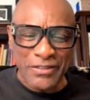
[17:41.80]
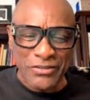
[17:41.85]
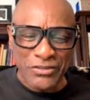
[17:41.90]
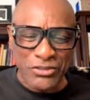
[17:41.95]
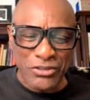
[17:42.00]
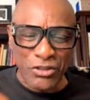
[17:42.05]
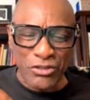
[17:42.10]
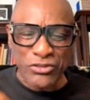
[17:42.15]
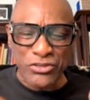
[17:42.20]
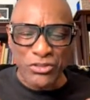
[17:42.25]

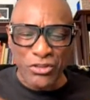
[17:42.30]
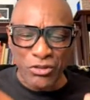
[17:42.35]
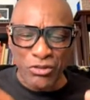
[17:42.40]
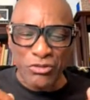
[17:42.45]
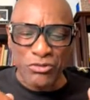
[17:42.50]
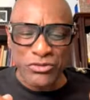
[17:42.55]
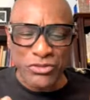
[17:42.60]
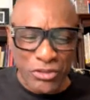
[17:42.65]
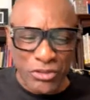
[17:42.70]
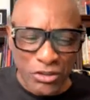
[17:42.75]
So,
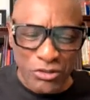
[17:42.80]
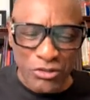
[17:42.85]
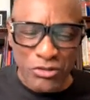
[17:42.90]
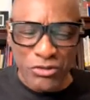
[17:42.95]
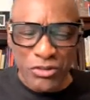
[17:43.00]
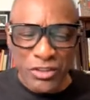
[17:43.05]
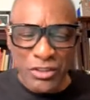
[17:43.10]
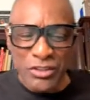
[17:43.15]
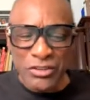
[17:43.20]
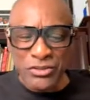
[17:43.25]
so,
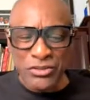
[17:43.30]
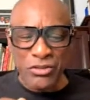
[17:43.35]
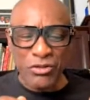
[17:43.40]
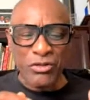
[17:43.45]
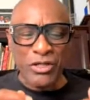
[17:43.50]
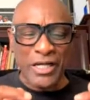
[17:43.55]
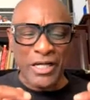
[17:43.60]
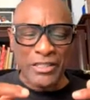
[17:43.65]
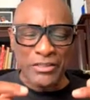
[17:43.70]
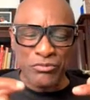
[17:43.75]
so,
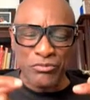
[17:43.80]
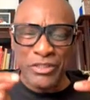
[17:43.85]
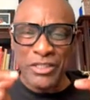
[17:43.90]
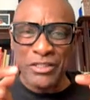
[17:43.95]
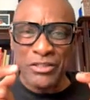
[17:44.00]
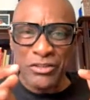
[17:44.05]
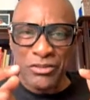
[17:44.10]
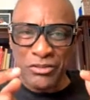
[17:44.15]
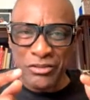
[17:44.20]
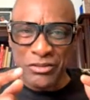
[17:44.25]
so as
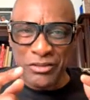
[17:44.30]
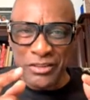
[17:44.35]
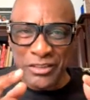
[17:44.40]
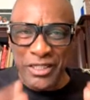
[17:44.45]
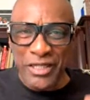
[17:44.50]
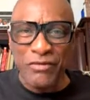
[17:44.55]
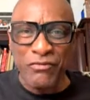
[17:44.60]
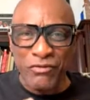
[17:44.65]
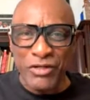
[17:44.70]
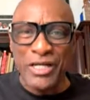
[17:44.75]
we
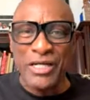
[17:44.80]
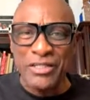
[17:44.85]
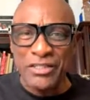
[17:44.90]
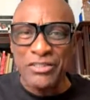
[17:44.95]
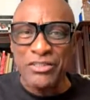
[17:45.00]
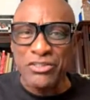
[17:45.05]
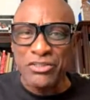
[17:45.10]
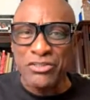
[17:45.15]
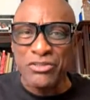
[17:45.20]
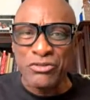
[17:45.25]
get ready
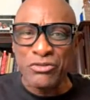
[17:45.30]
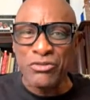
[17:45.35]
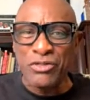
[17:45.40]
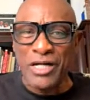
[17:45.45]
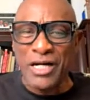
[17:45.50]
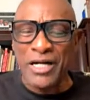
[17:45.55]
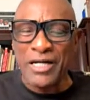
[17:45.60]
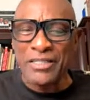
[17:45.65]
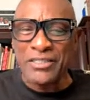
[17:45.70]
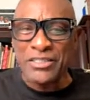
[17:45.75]
to do
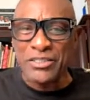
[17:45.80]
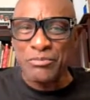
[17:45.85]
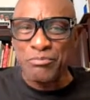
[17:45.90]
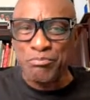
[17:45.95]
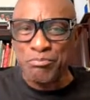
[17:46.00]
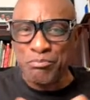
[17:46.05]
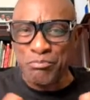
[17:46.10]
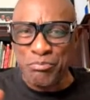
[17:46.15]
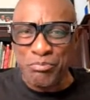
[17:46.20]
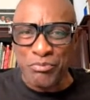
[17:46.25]
our
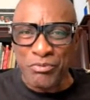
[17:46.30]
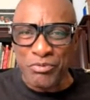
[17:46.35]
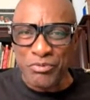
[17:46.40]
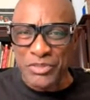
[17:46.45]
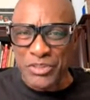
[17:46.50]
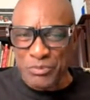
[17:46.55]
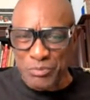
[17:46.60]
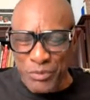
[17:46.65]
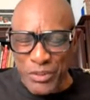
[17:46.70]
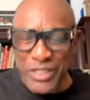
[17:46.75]

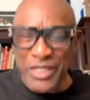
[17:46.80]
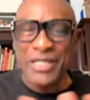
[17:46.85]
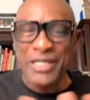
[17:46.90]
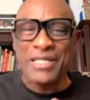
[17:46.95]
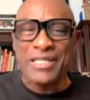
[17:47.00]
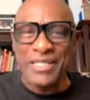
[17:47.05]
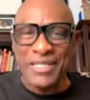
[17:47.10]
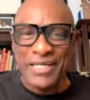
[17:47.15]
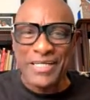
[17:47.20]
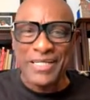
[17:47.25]
spring
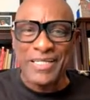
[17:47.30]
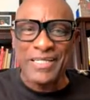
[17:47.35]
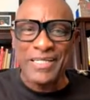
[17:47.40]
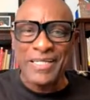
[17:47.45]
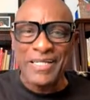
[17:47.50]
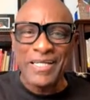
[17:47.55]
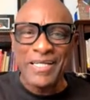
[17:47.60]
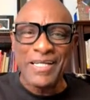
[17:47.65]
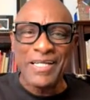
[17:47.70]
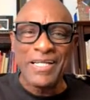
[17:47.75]
cleaning,
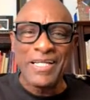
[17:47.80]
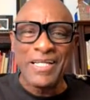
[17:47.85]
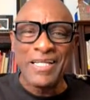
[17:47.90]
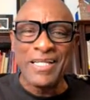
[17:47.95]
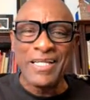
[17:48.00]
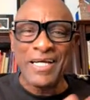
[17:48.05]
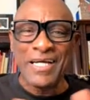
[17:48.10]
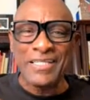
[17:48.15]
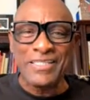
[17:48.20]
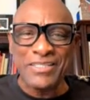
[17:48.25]

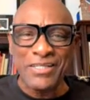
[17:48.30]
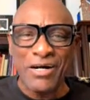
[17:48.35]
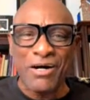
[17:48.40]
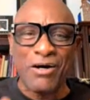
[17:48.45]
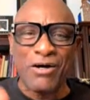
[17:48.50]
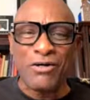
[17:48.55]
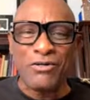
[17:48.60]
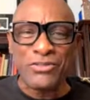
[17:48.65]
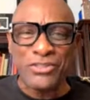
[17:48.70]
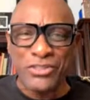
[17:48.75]
let's
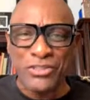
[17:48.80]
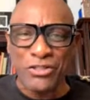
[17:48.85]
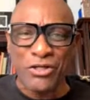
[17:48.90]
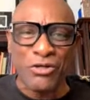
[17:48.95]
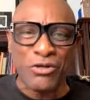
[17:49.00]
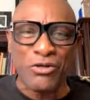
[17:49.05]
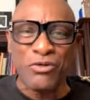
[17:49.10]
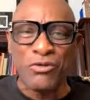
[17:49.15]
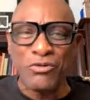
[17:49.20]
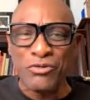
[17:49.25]

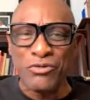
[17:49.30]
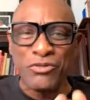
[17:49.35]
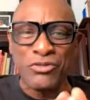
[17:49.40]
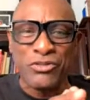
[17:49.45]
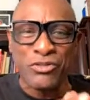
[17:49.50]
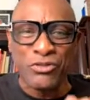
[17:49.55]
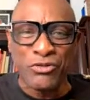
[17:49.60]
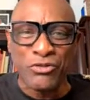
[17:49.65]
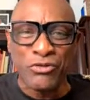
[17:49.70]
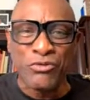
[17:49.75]
also
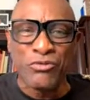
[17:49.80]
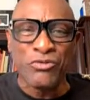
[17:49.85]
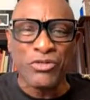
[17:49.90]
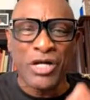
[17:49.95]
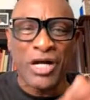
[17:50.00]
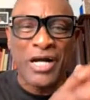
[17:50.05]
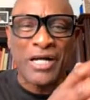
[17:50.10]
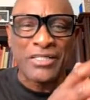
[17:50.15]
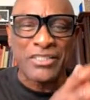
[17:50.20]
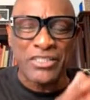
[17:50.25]
do
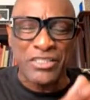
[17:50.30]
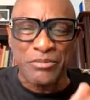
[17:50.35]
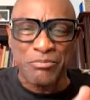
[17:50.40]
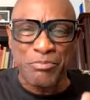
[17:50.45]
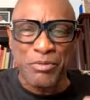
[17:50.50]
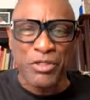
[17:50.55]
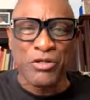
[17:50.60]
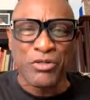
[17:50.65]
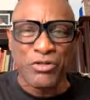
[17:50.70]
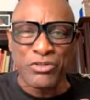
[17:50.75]
our
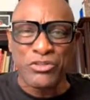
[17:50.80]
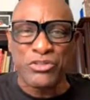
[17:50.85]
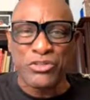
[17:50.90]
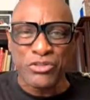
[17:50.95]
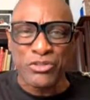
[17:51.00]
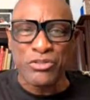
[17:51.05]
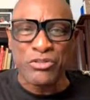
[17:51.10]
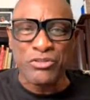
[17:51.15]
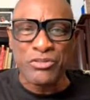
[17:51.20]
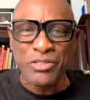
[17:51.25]

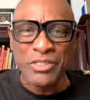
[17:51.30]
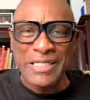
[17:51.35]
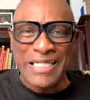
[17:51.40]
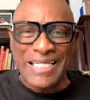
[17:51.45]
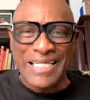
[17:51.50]
spiritual